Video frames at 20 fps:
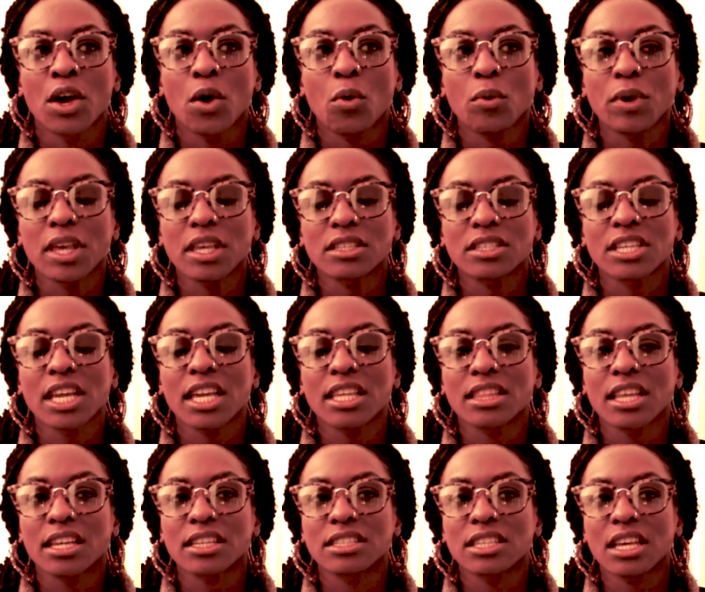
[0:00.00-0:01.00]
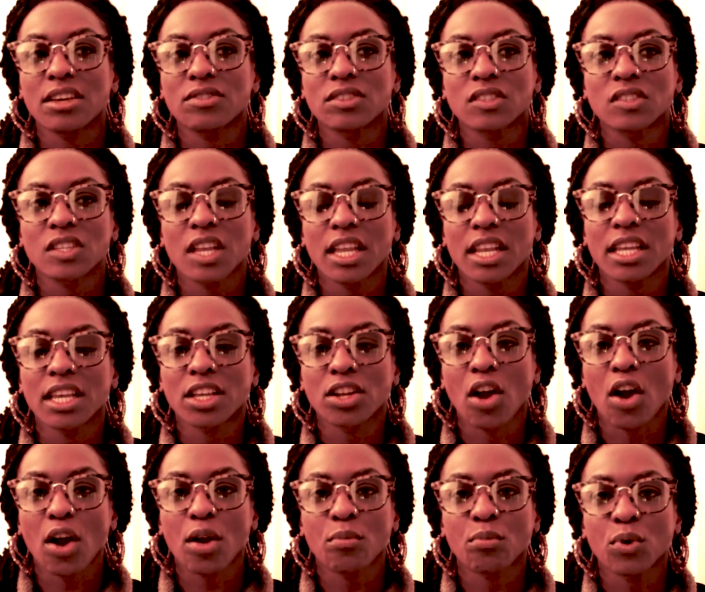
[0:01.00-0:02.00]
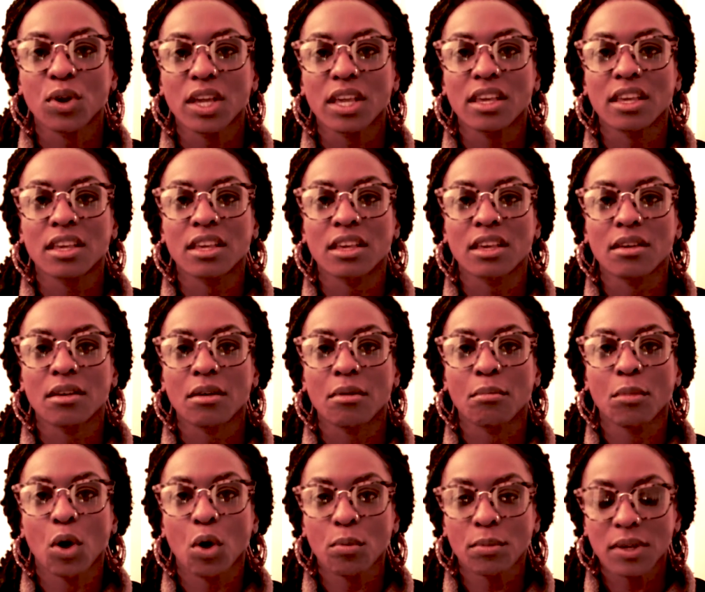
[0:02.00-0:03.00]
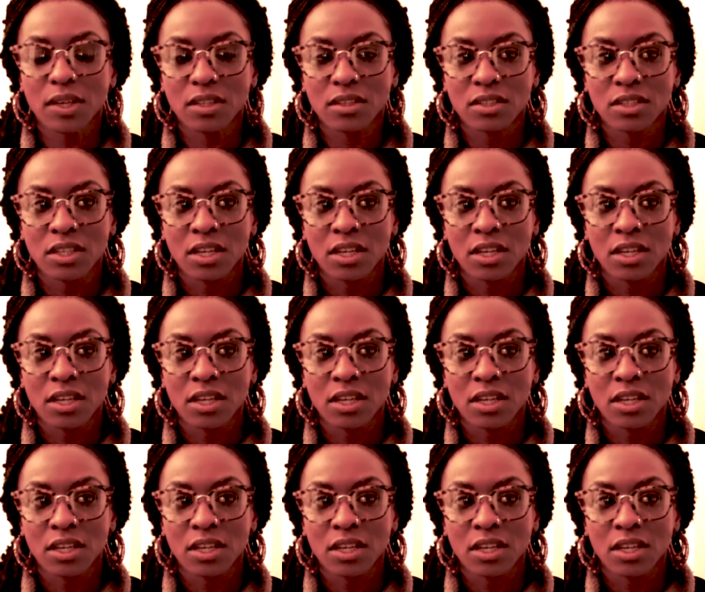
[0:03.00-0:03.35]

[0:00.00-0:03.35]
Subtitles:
we can take that devastating and heartbreaking moment